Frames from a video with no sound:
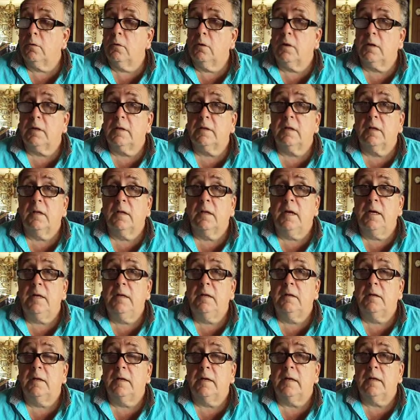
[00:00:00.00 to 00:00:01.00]
or look at the
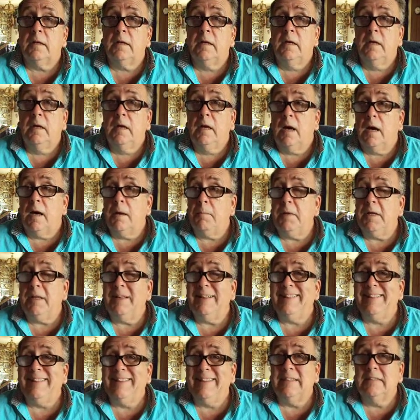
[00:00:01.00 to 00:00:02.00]
light on it. I
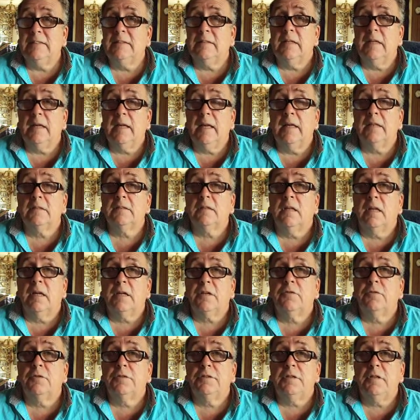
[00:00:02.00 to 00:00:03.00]
mean, this thing has
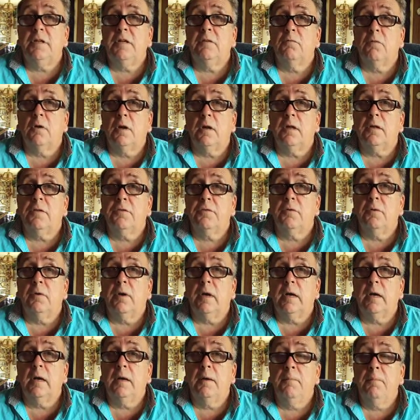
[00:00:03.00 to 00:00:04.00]
electricity running
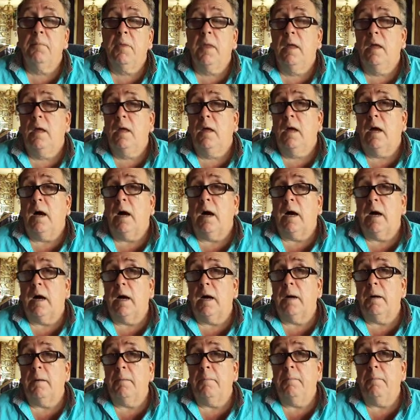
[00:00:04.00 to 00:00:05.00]
through it.
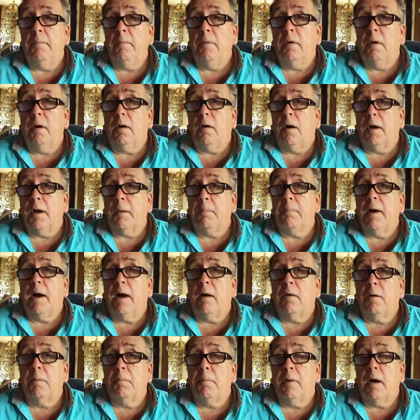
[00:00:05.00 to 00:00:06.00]
On a
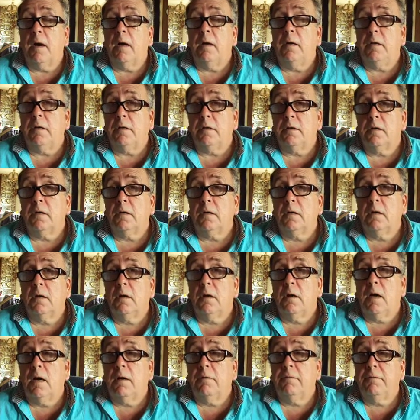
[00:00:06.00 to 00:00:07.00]
power bar, you turn
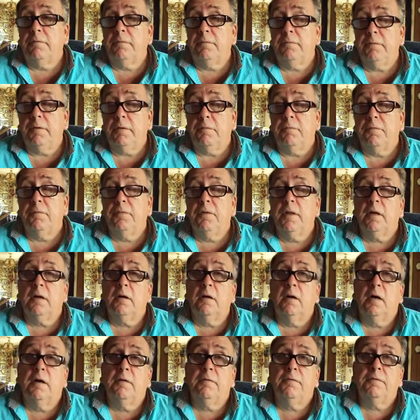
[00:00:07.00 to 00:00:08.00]
it off, you
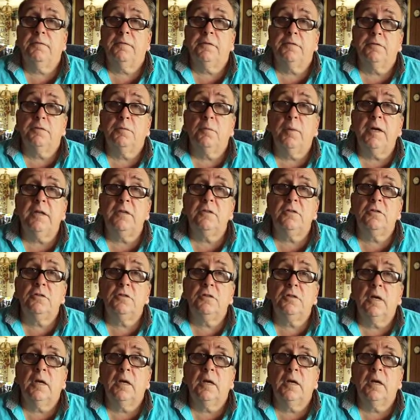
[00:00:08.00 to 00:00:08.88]
flick off the switch.